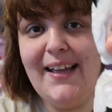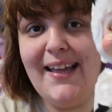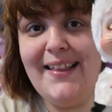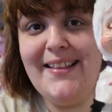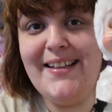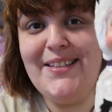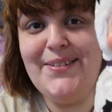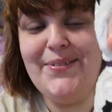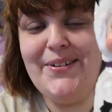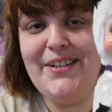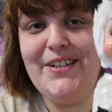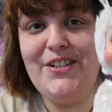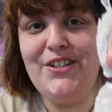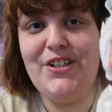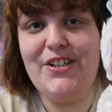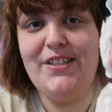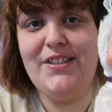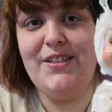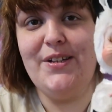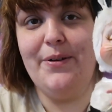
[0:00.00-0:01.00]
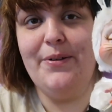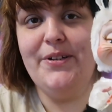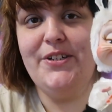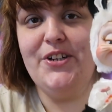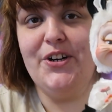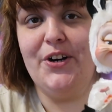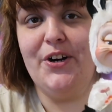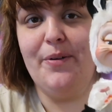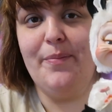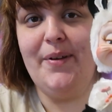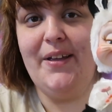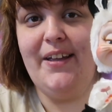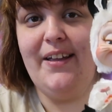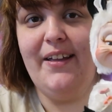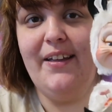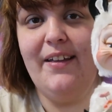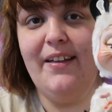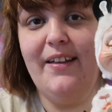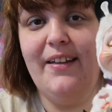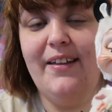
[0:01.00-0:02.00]
And this one is just so
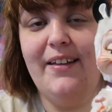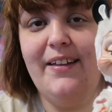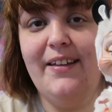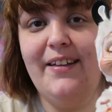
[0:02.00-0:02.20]
charming.